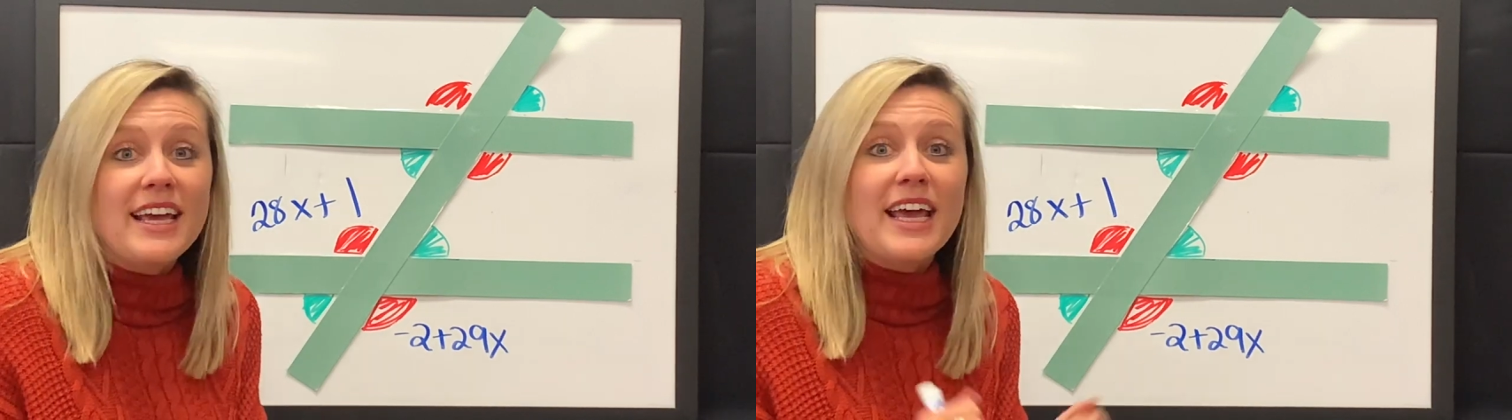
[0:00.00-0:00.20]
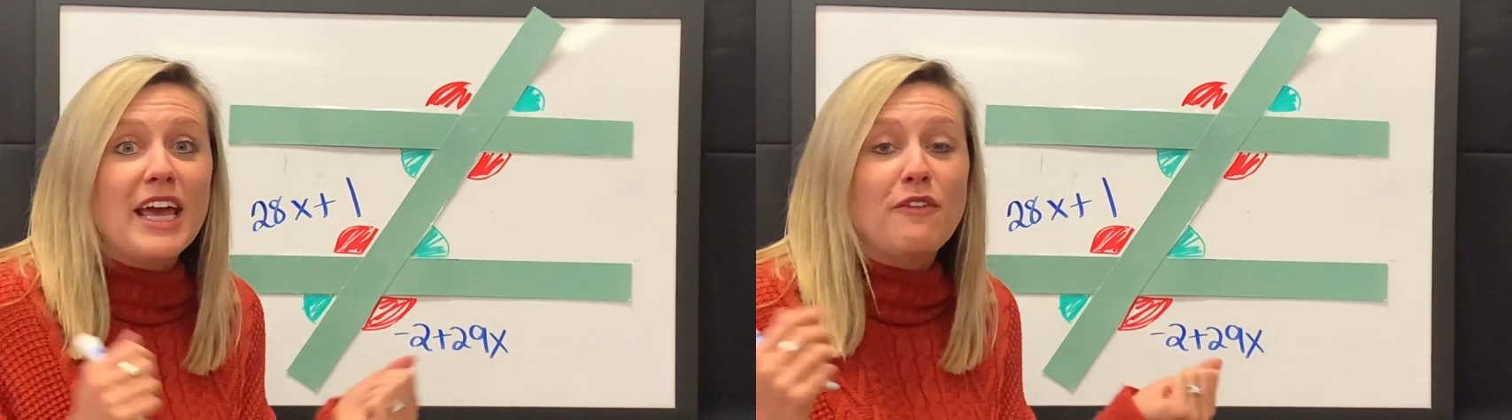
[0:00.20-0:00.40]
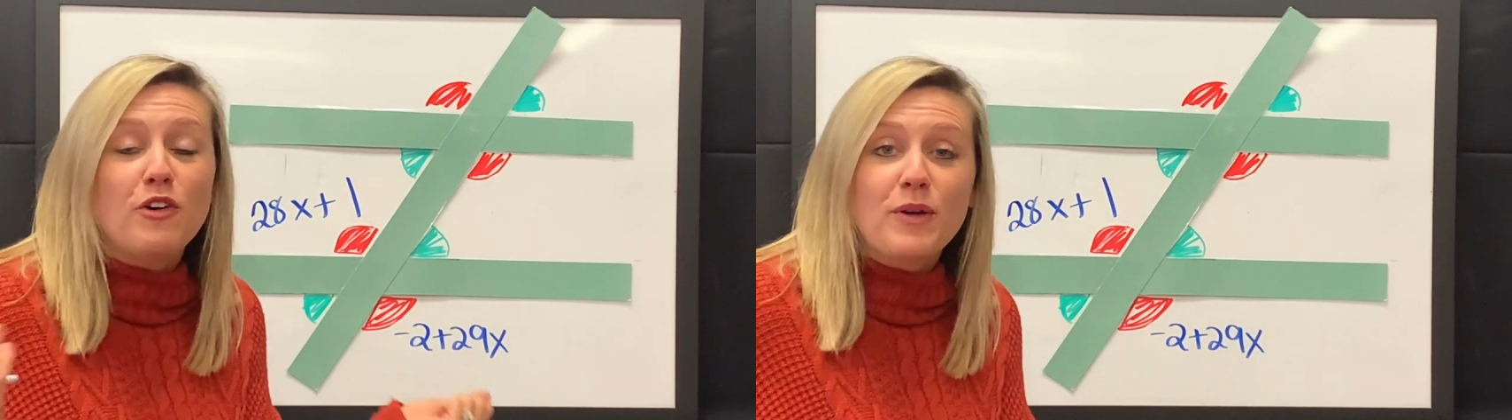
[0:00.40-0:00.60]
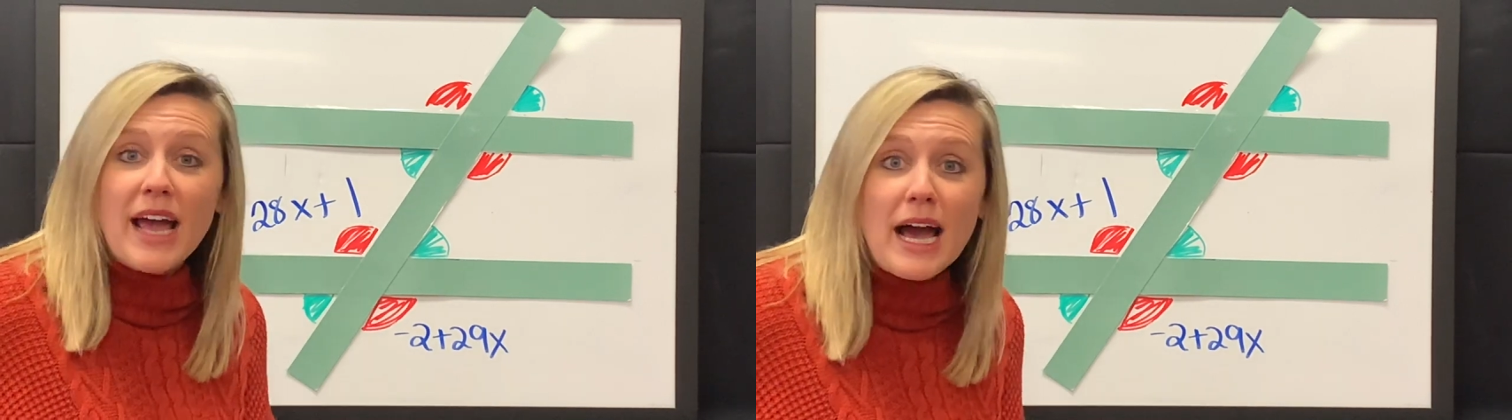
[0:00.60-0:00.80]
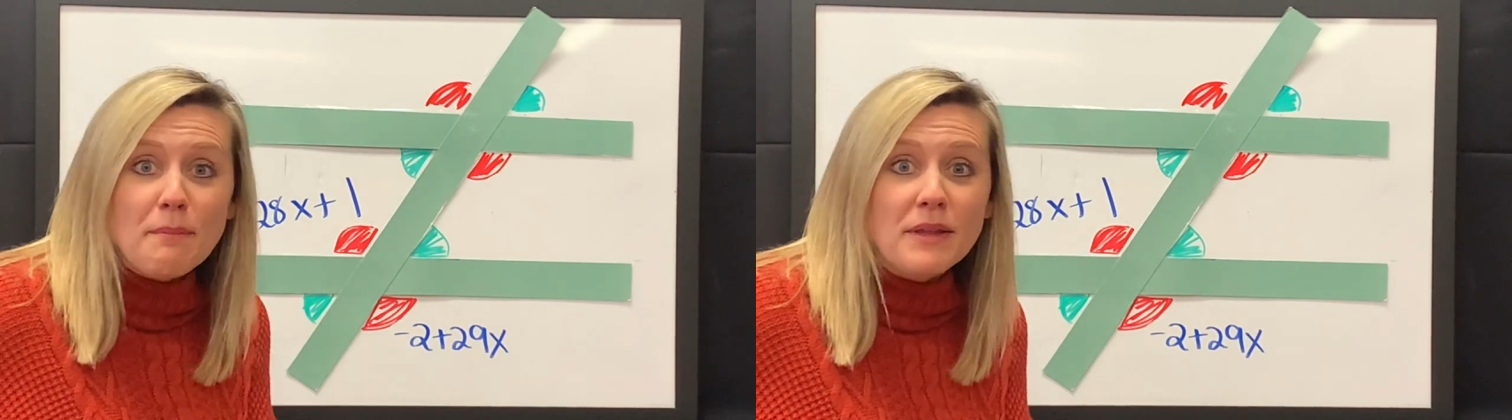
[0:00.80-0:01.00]
In
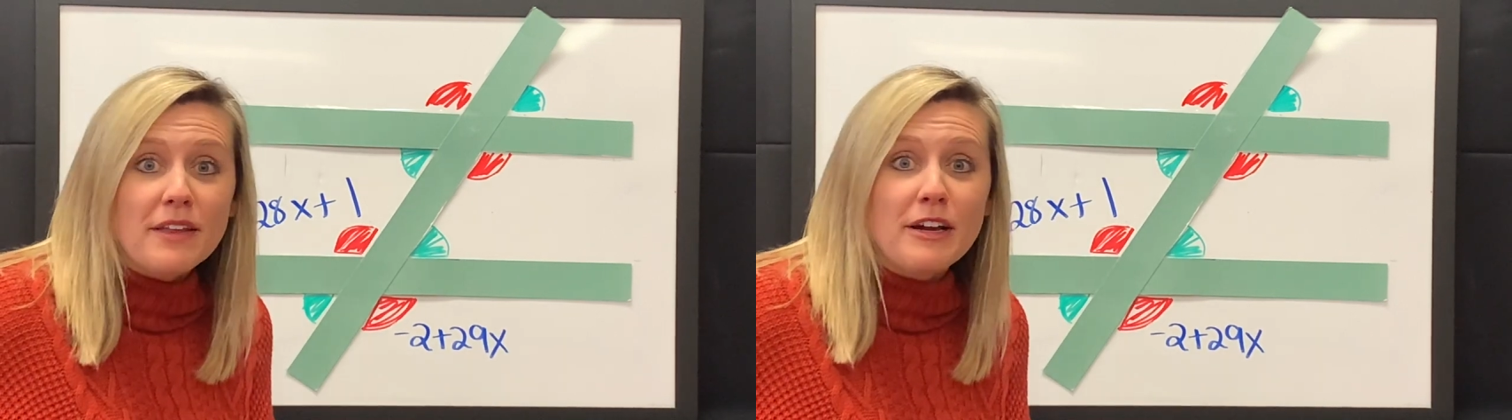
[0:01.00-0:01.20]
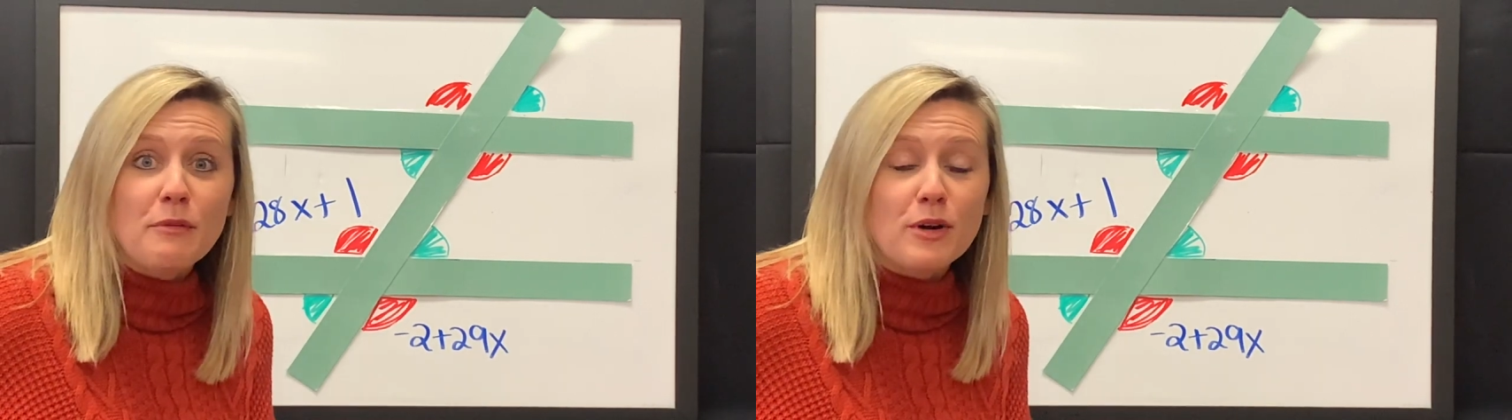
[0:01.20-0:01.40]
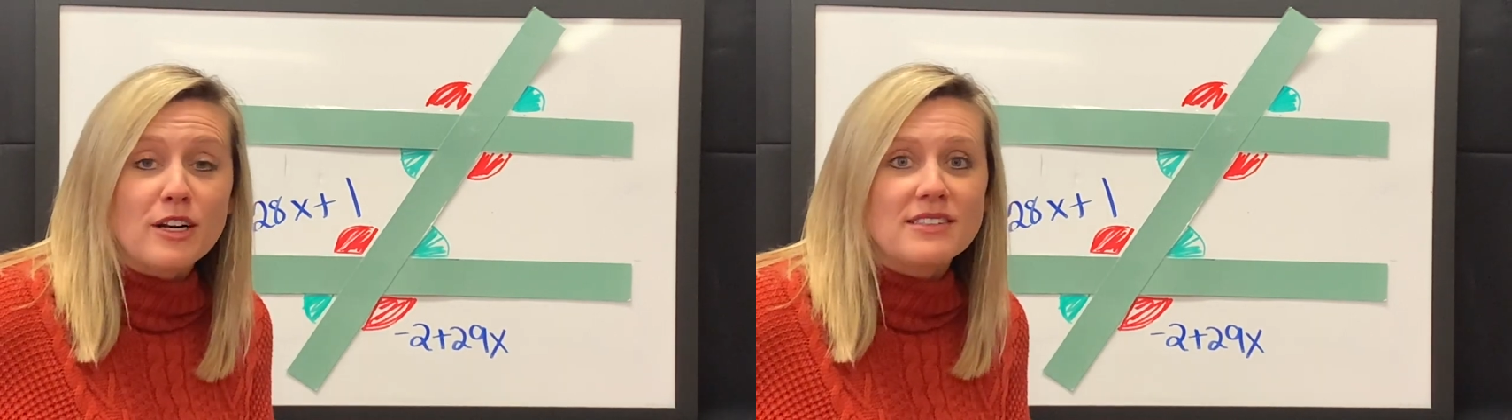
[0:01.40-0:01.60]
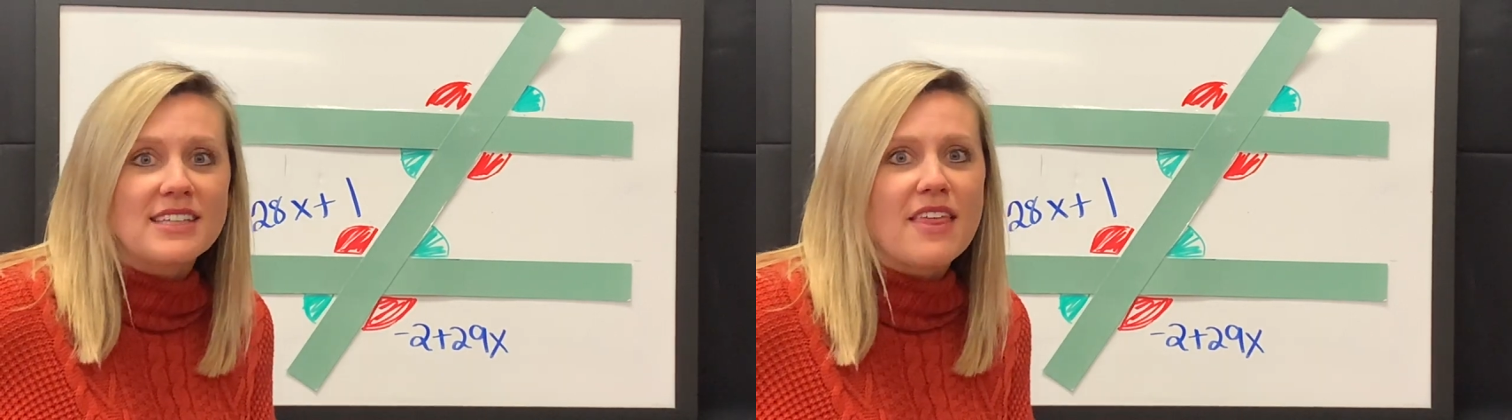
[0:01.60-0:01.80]
vocabulary words,